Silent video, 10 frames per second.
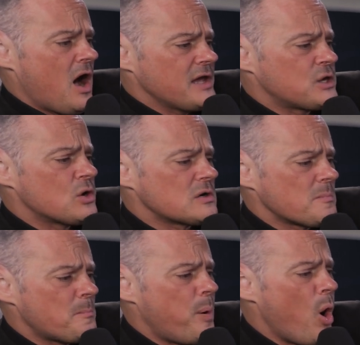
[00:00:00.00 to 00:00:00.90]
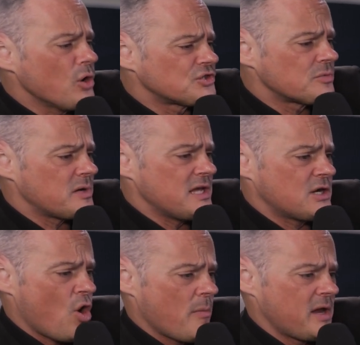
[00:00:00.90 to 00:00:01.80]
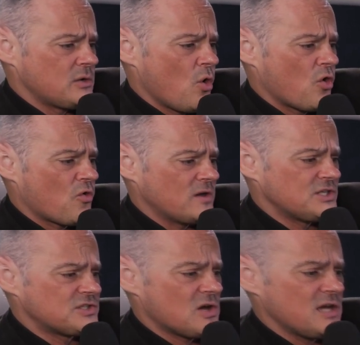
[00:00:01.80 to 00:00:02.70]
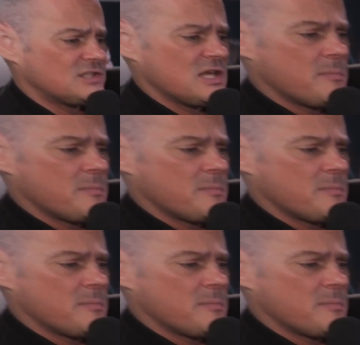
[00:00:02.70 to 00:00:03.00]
I couldn't possibly comment or criticize the